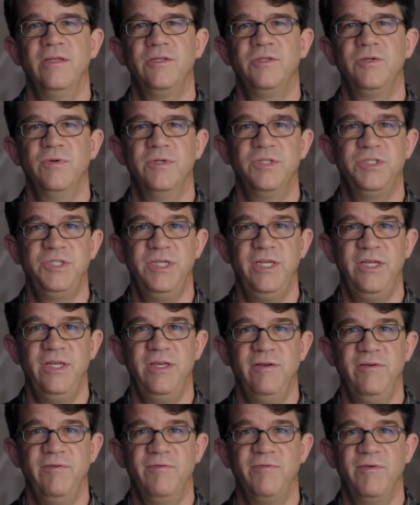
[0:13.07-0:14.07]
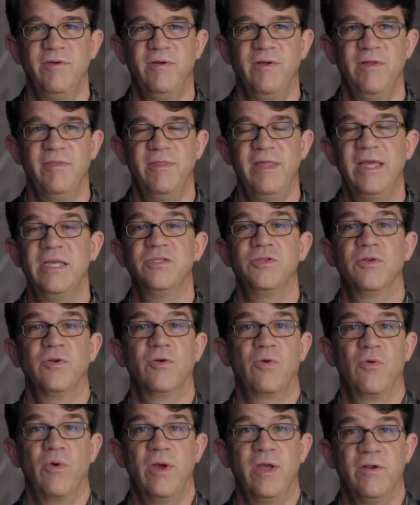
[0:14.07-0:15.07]
to achieve things that
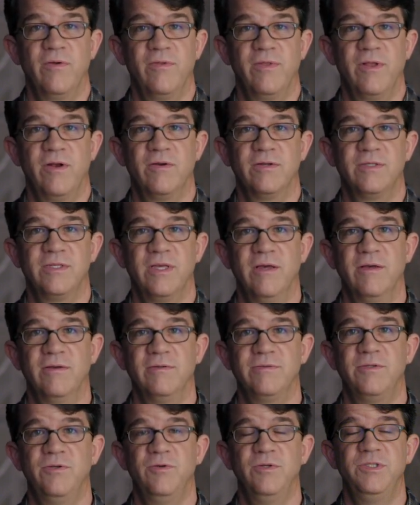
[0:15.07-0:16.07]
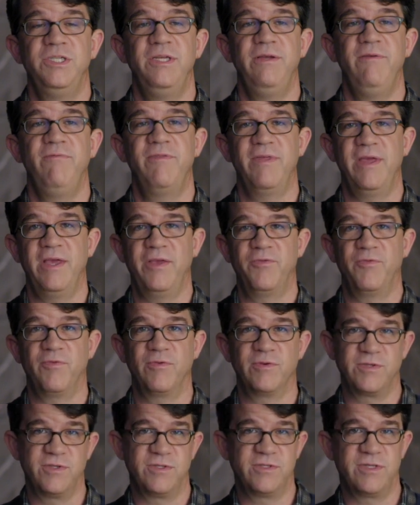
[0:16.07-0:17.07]
are greater than ourselves, to achieve things
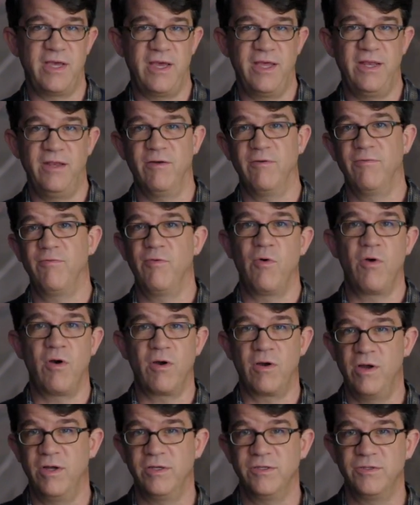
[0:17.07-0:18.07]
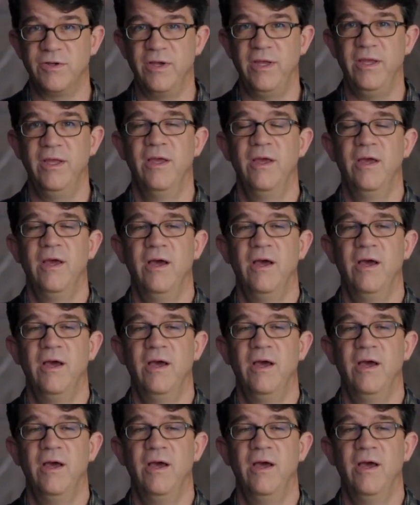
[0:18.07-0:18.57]
for society or for our country?